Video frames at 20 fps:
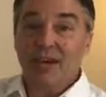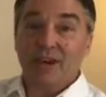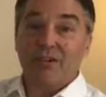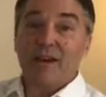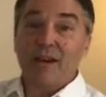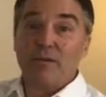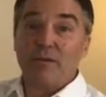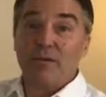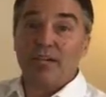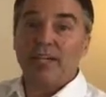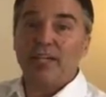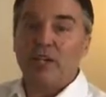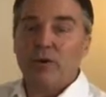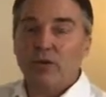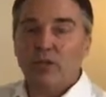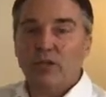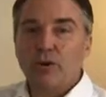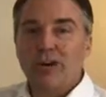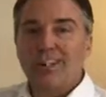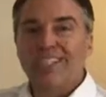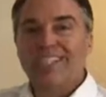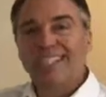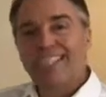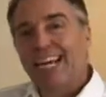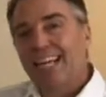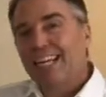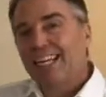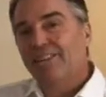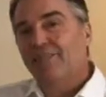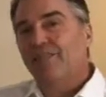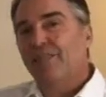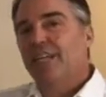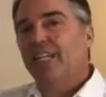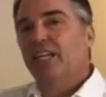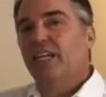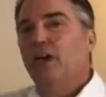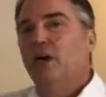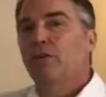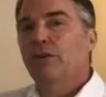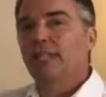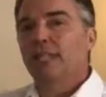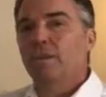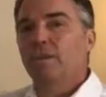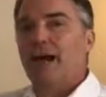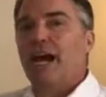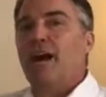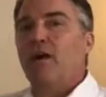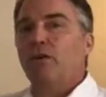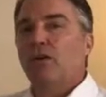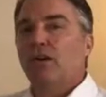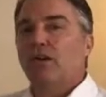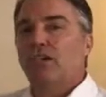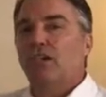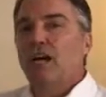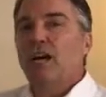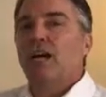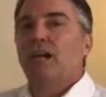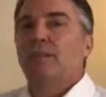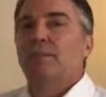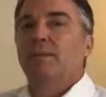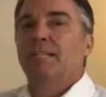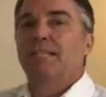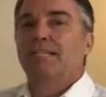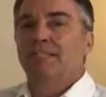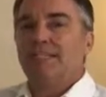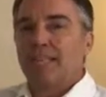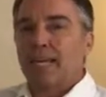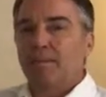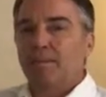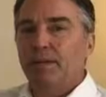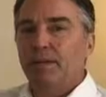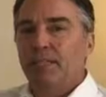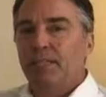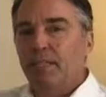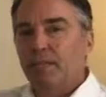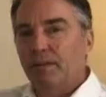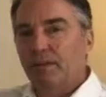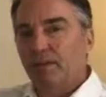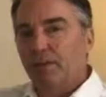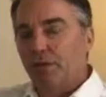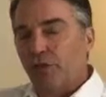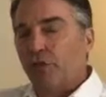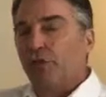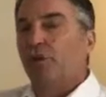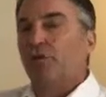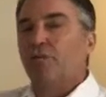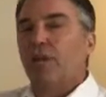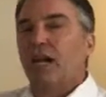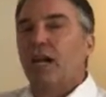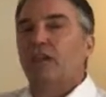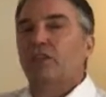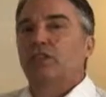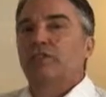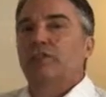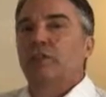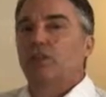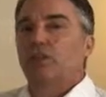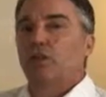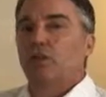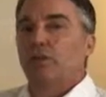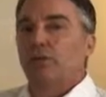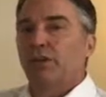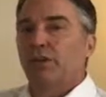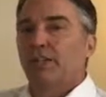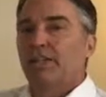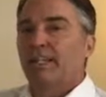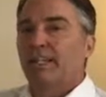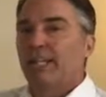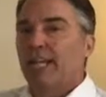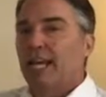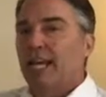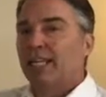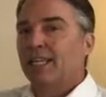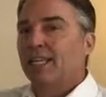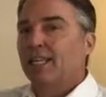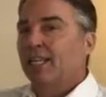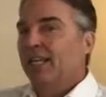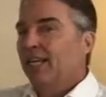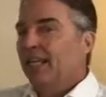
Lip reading: All right, we're going to go into our second video in the power autonomy segment, the third biosphere rule we're looking at.